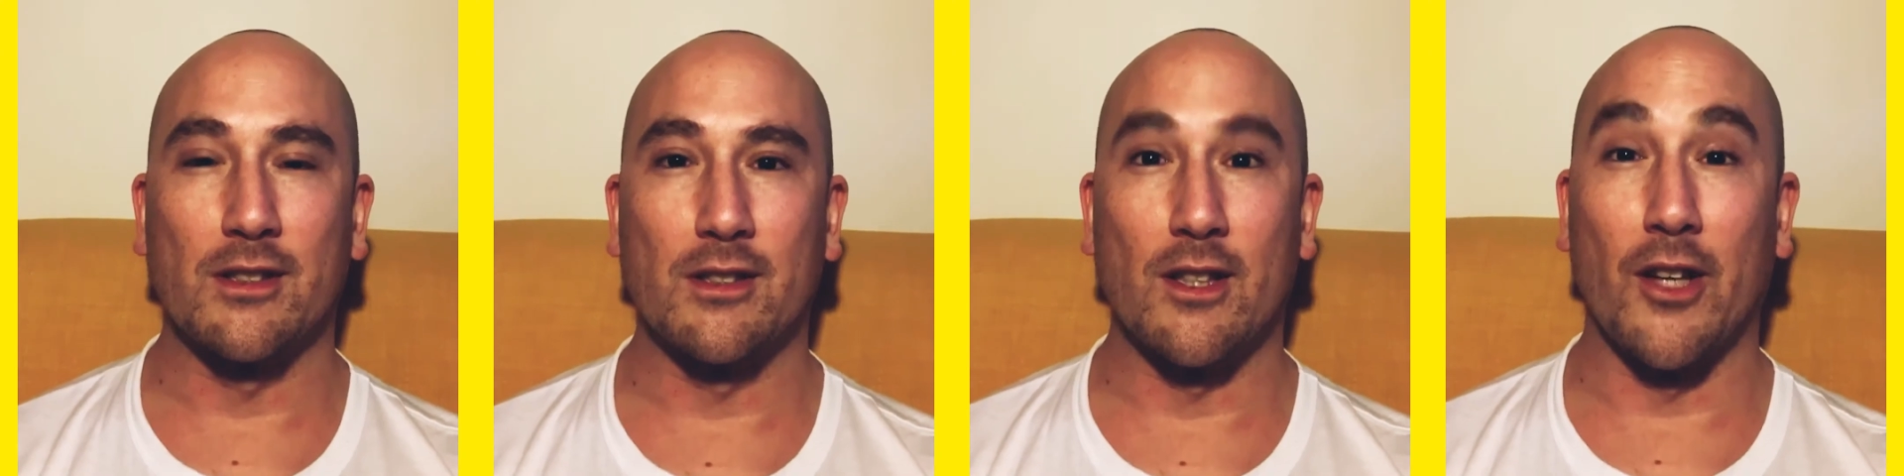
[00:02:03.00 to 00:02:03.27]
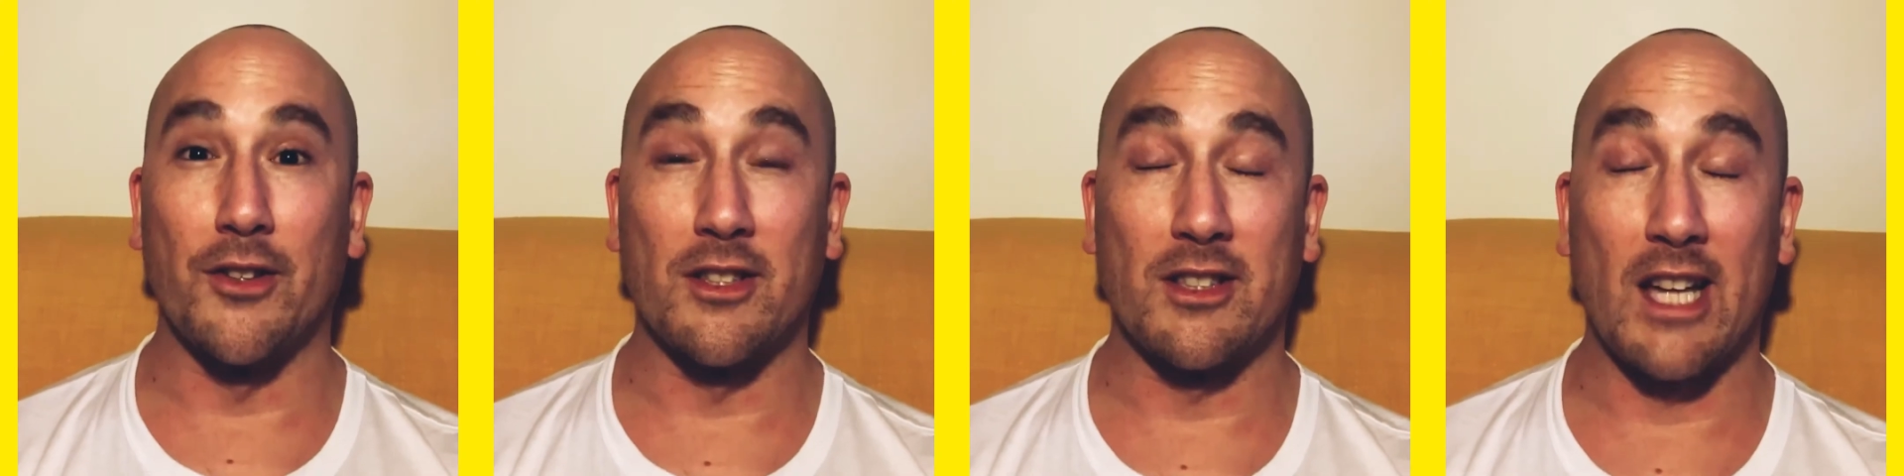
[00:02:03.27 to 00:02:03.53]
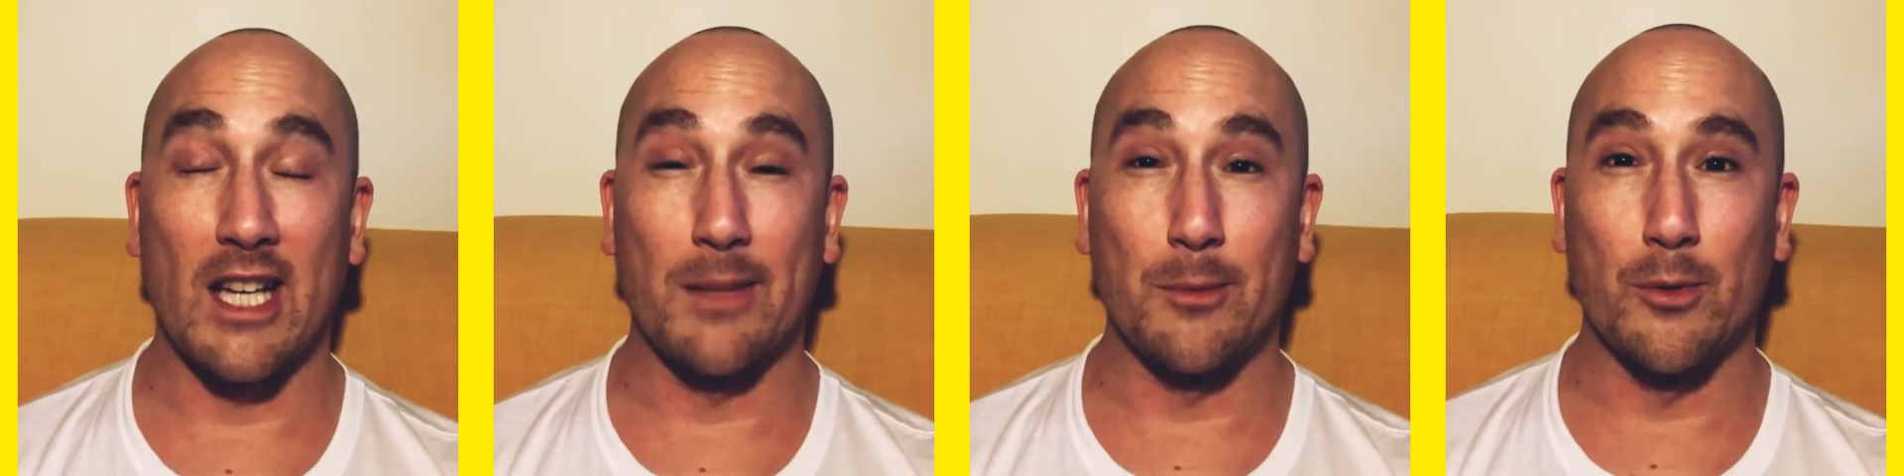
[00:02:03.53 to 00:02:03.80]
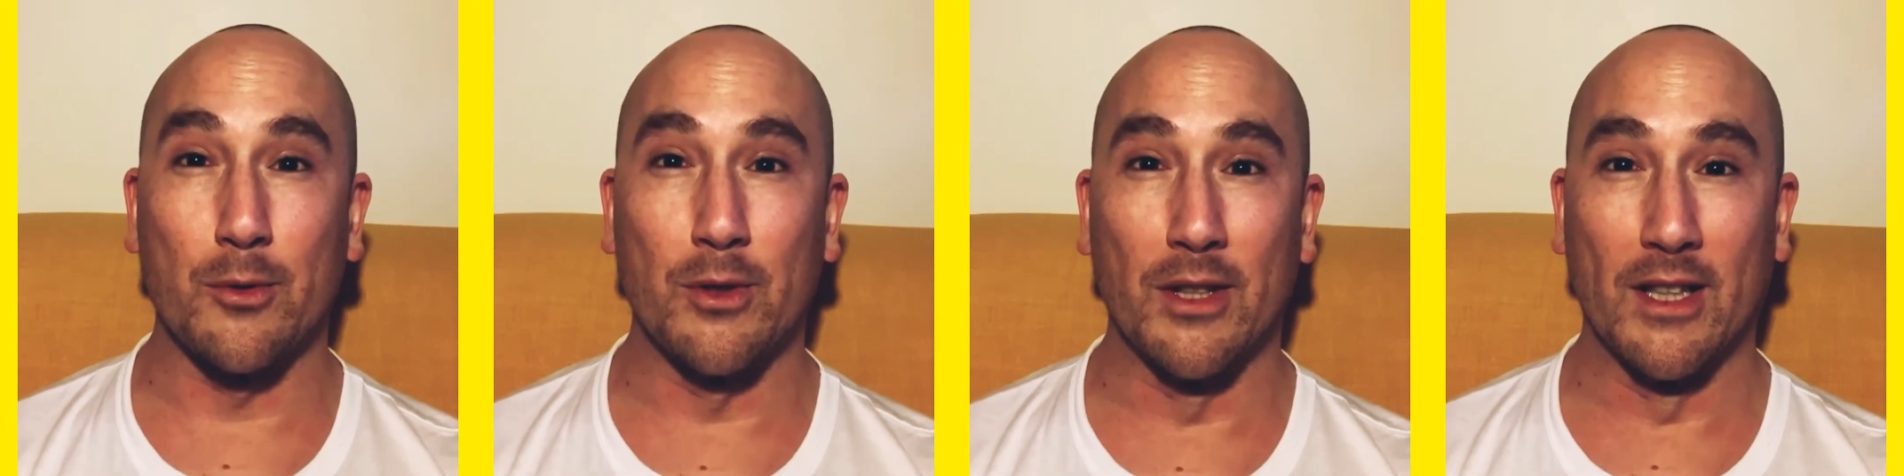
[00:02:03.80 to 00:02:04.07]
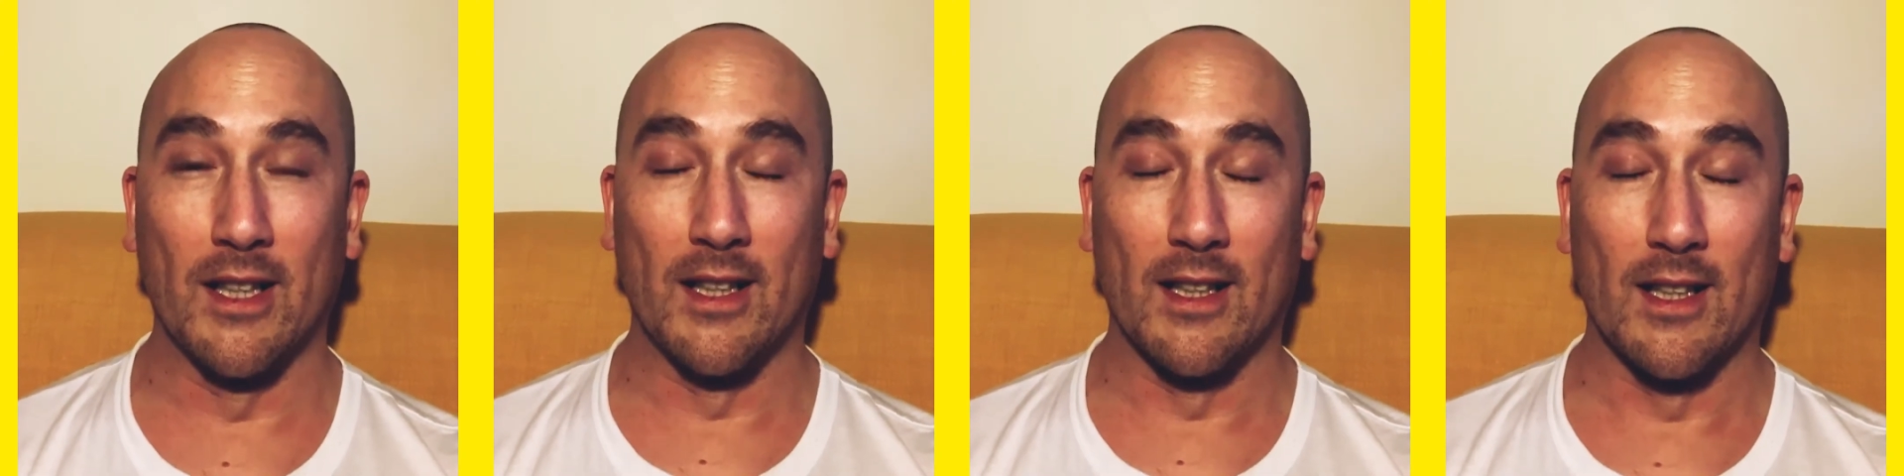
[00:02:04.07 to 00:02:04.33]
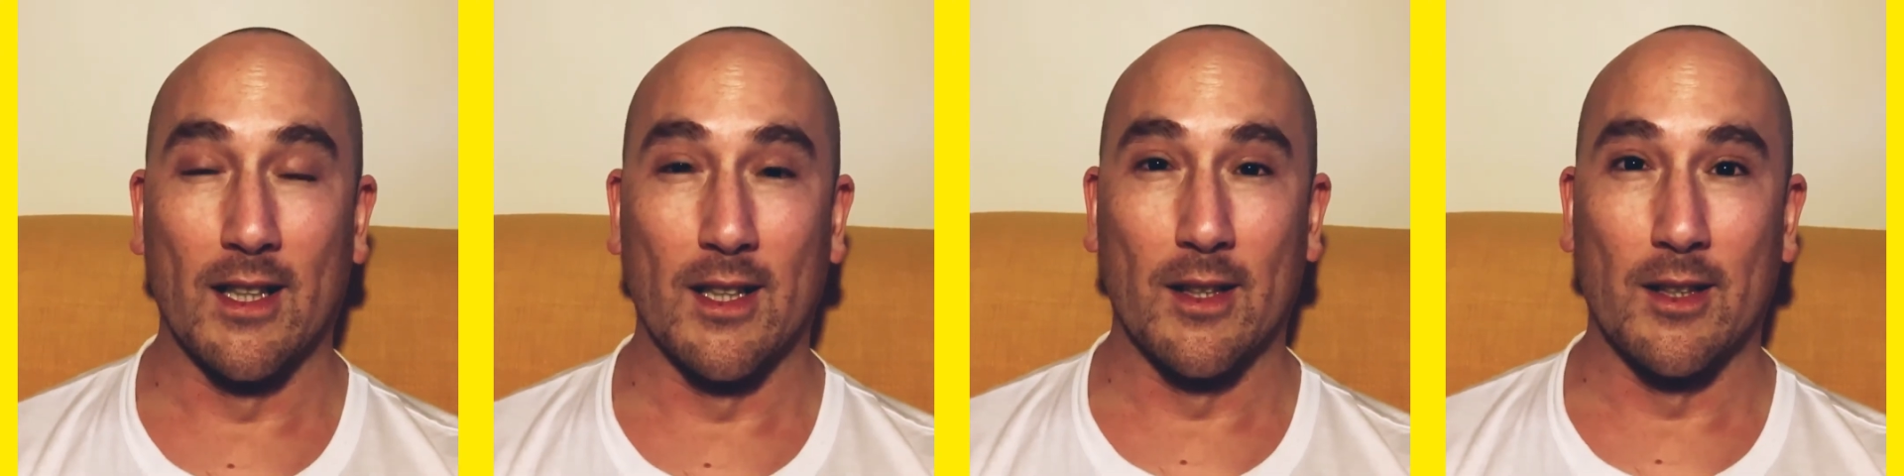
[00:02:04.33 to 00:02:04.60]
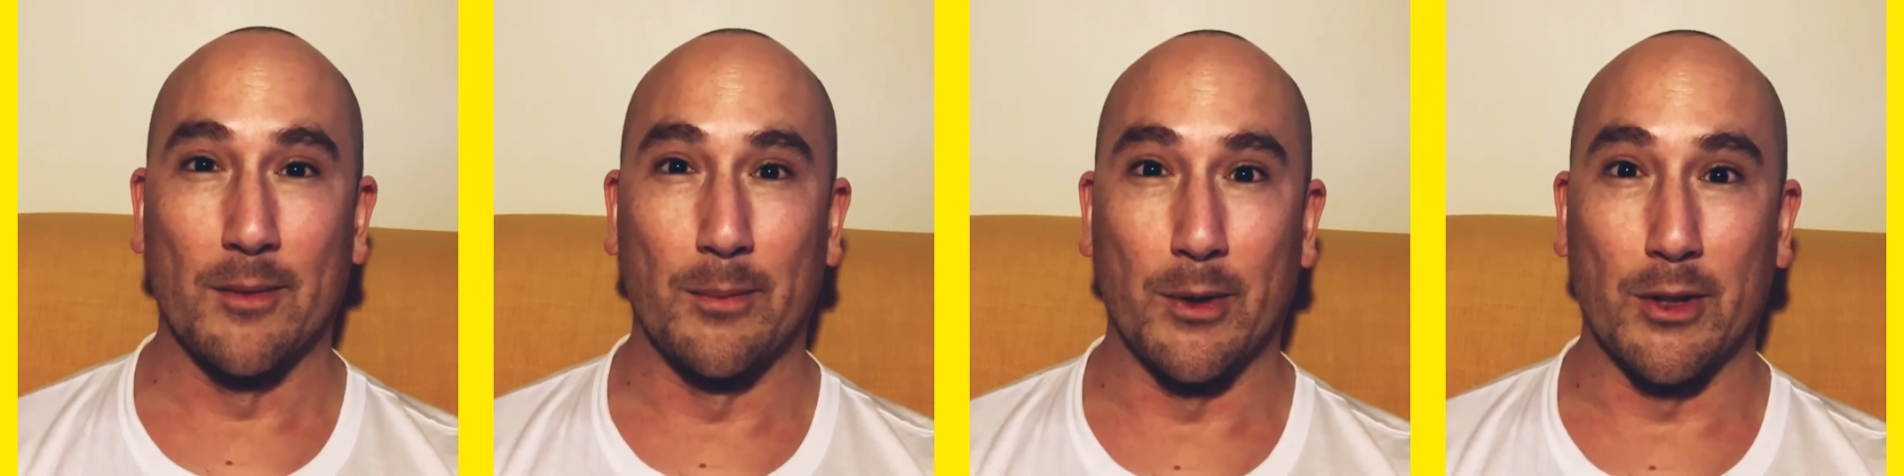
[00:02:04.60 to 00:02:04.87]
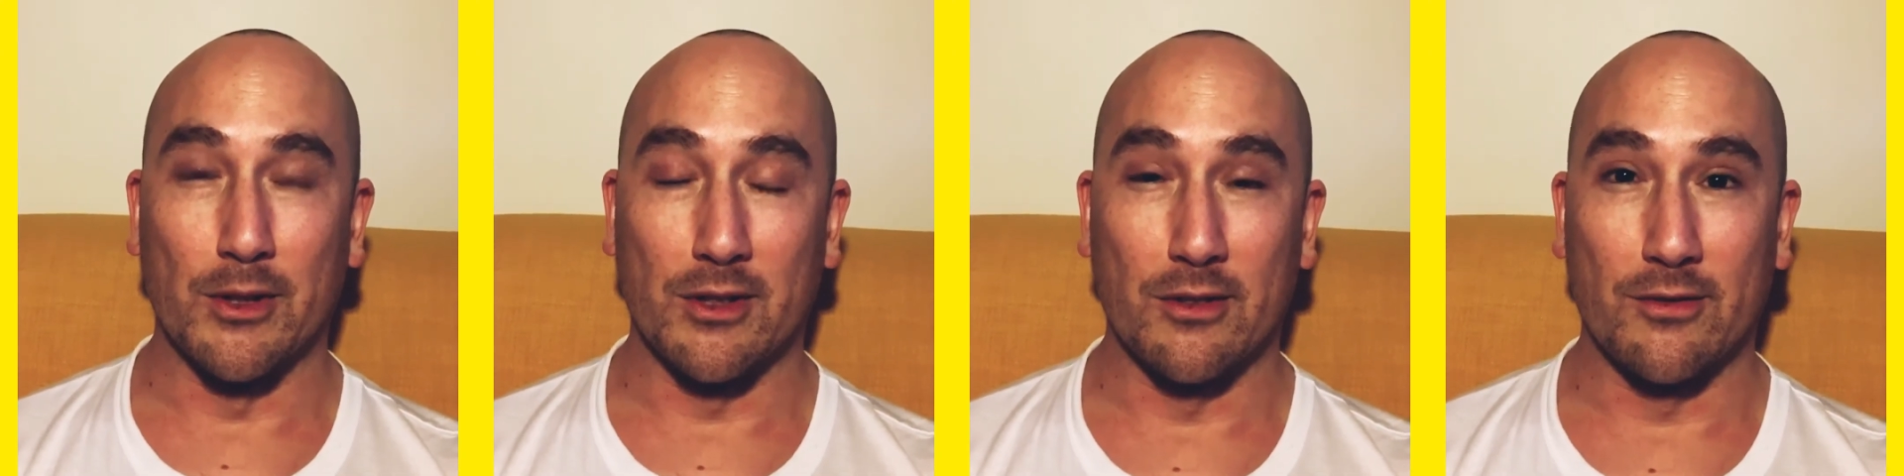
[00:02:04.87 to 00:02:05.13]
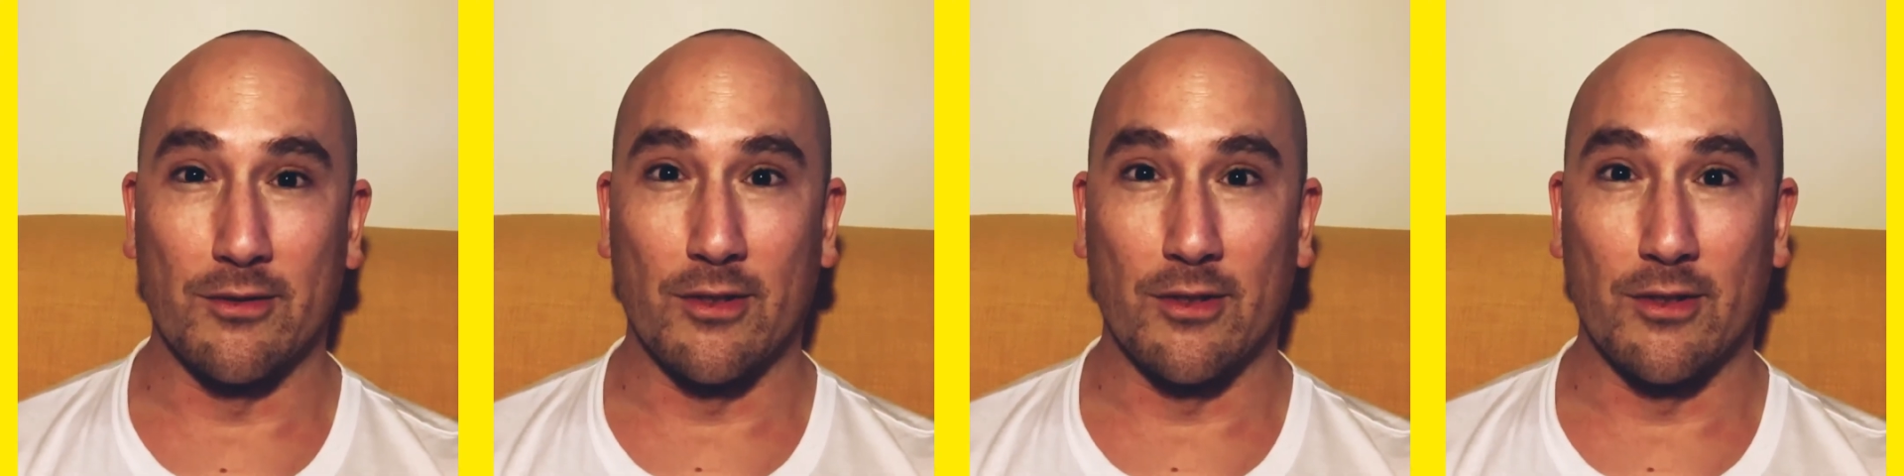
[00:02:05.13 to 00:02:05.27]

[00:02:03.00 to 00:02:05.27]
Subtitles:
understandable because of